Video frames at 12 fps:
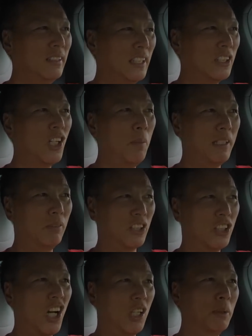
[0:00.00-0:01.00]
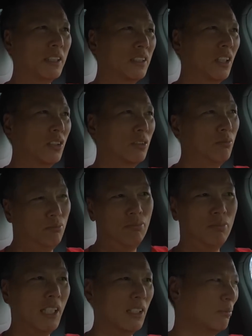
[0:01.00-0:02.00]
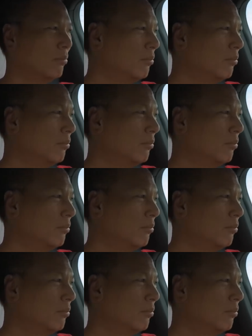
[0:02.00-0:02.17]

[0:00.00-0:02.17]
this car becomes autonomous. So yeah.